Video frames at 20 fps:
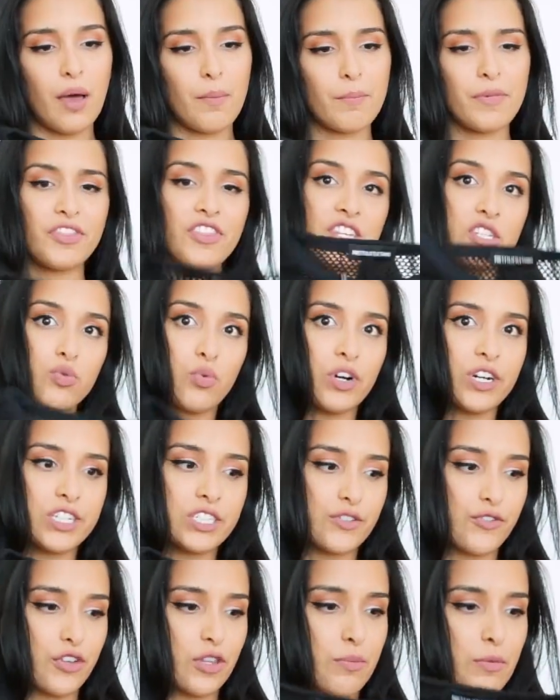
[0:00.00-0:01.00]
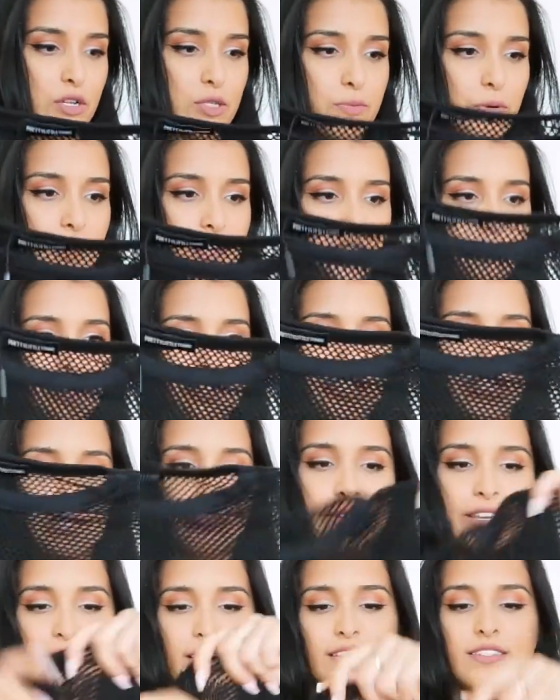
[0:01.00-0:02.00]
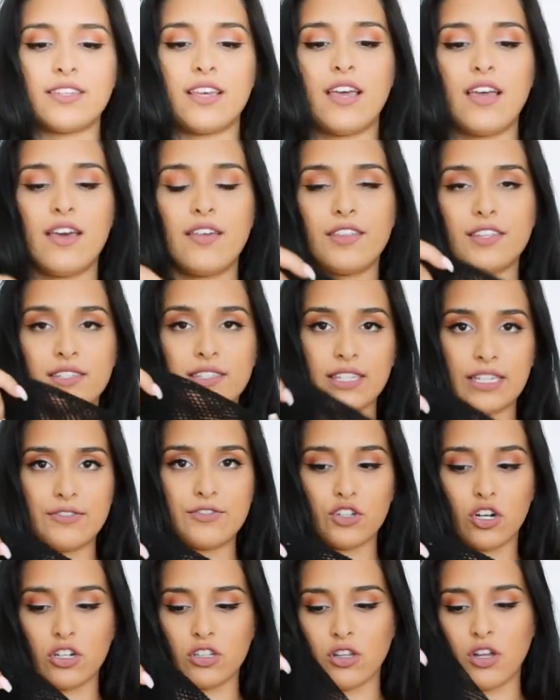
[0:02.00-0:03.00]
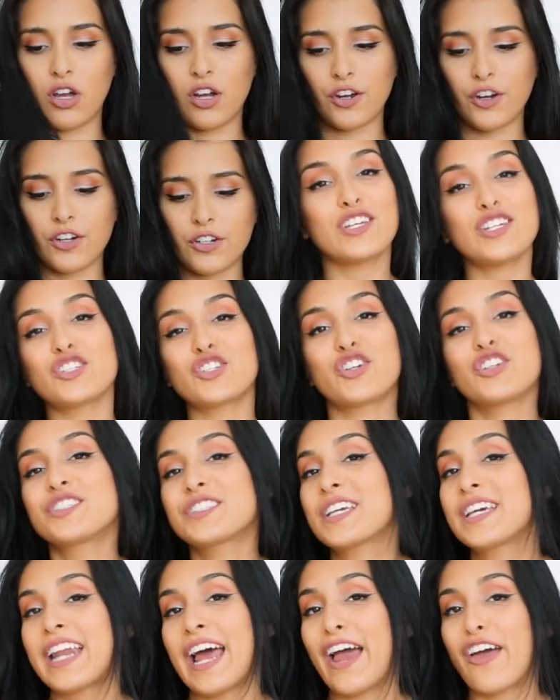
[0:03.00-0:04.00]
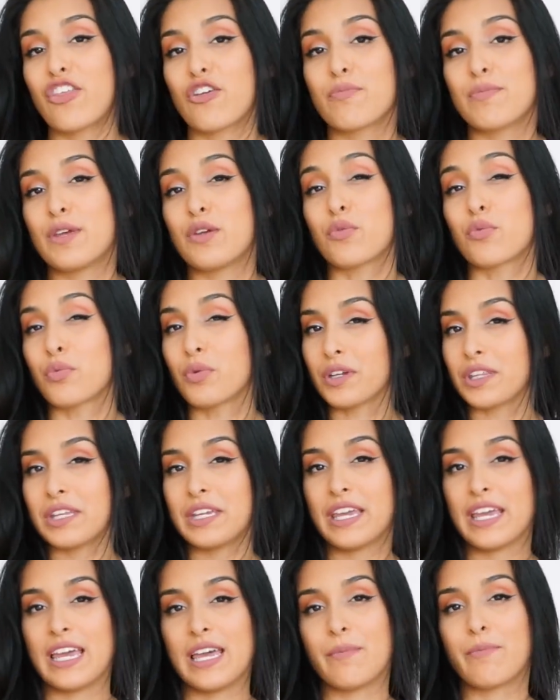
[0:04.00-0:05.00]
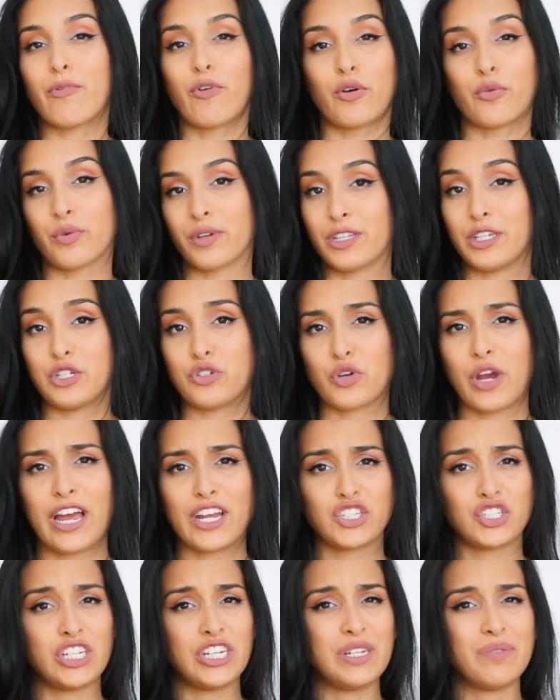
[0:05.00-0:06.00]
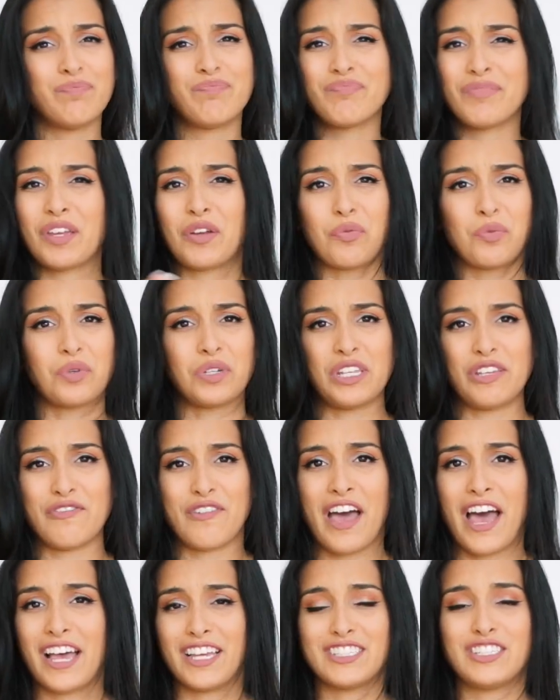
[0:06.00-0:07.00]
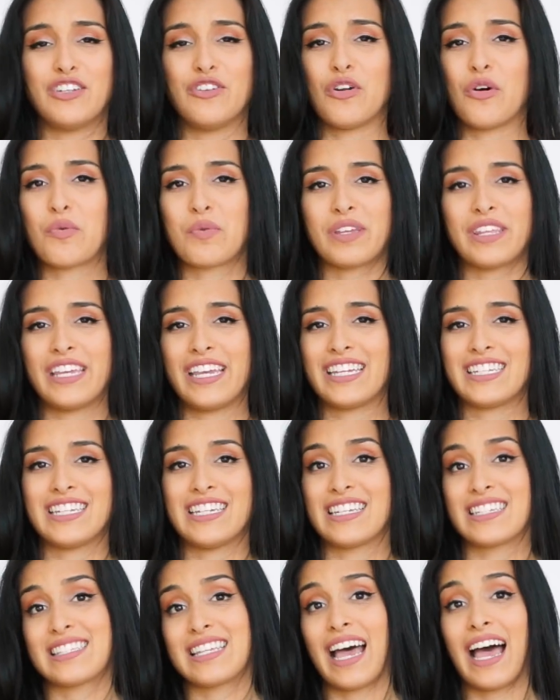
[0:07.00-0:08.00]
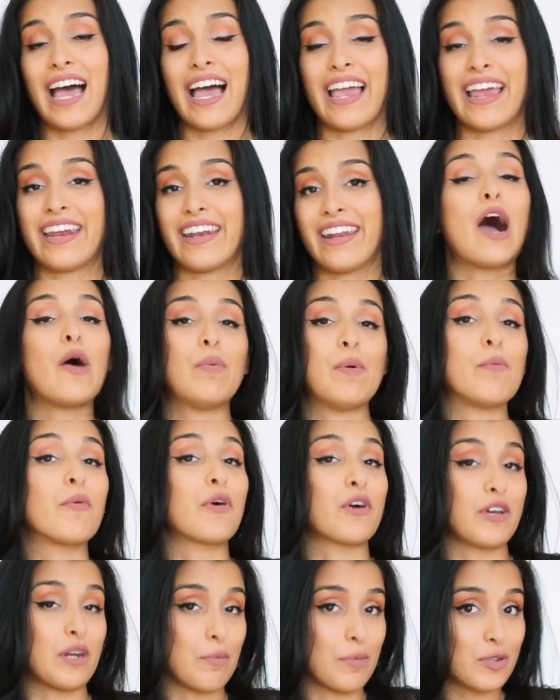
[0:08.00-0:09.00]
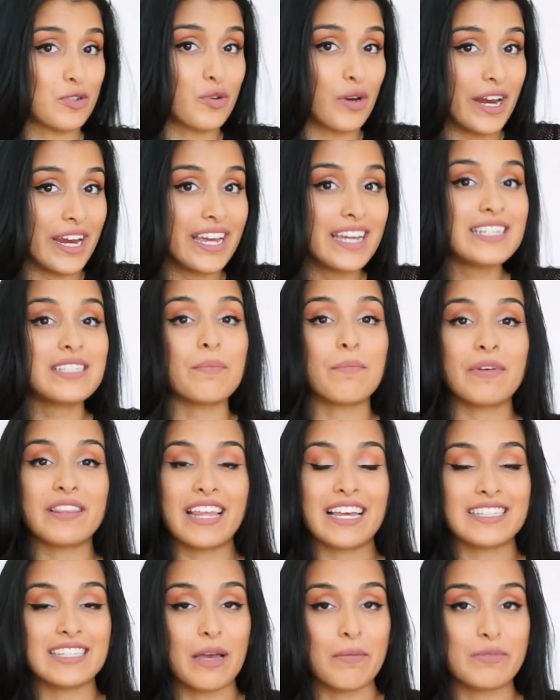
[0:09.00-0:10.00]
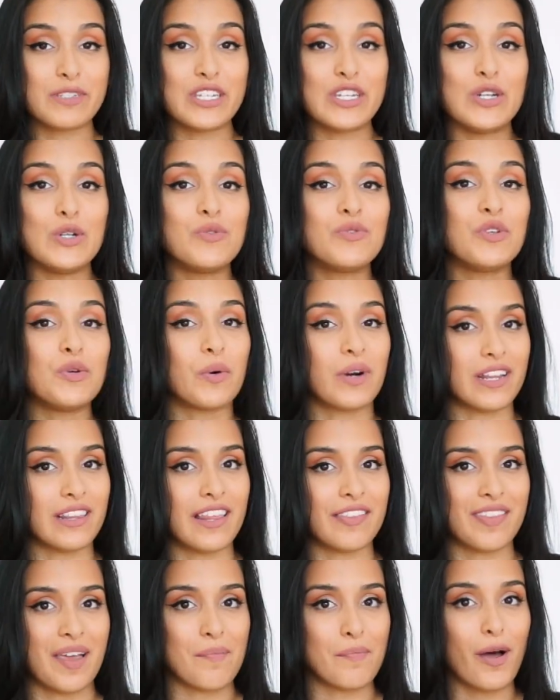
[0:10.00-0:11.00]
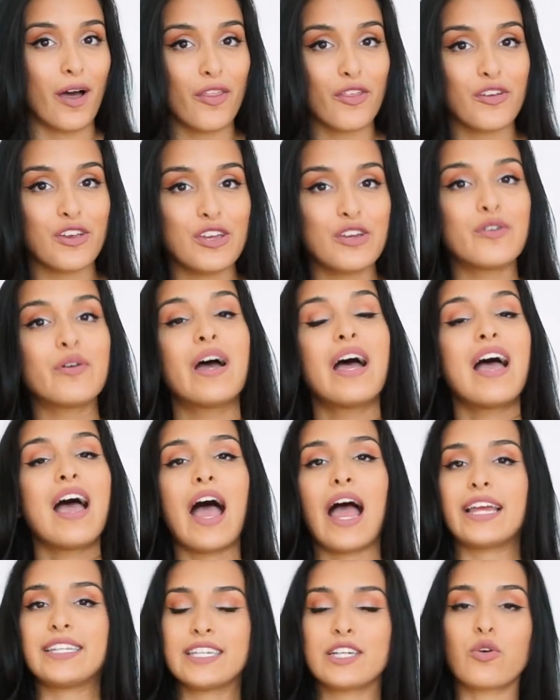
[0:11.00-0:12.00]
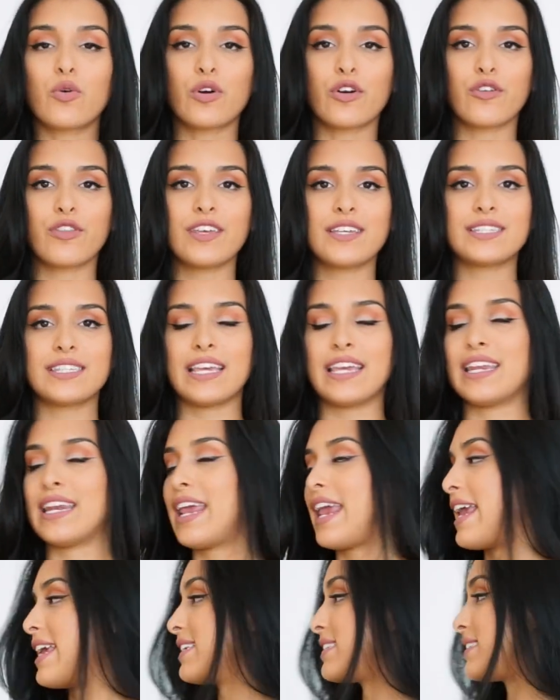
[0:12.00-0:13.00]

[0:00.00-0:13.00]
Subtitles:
but this works for the most part, especially because the sleeves are longer. These shirts can either be really hip or really trashy, like really fast. You don't really get to decide how people are gonna portray it, but that's up to you if you wanna let that bother you. I did order this in a